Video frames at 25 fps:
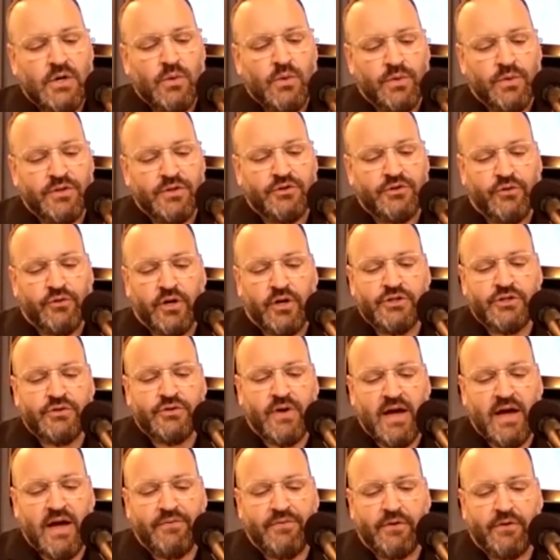with drug
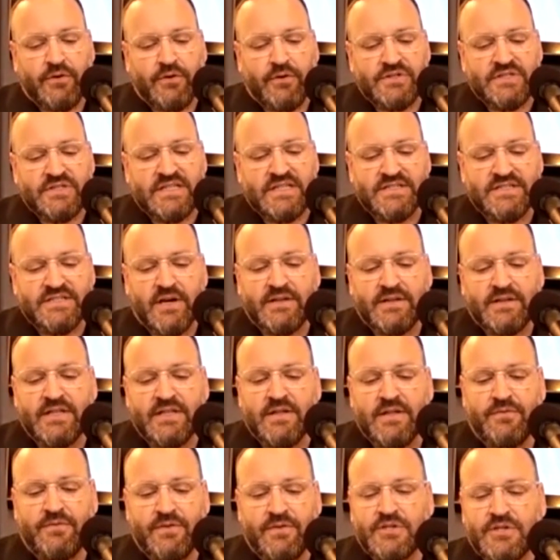traffickers conducting
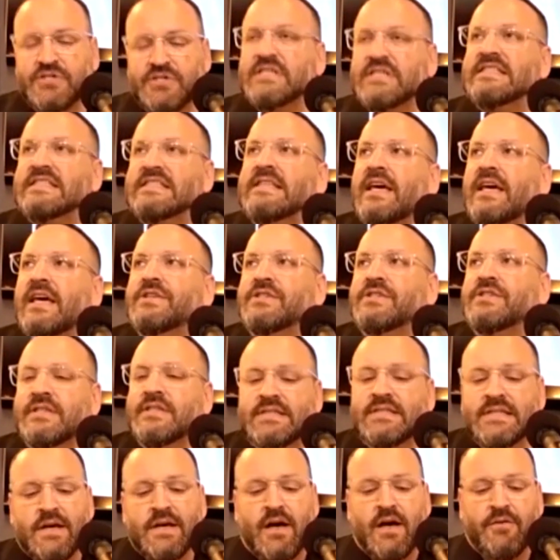the finishing
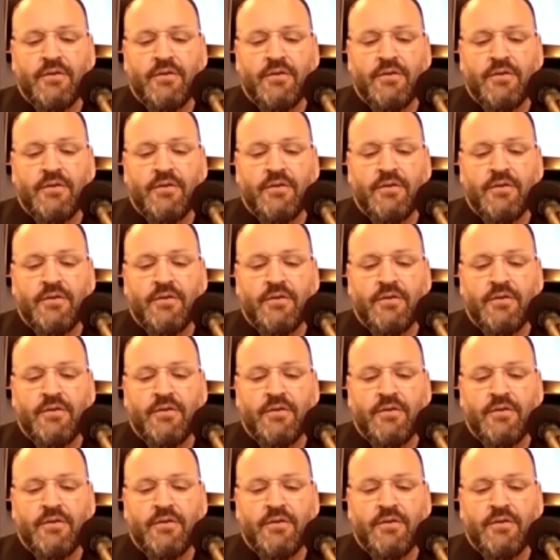stages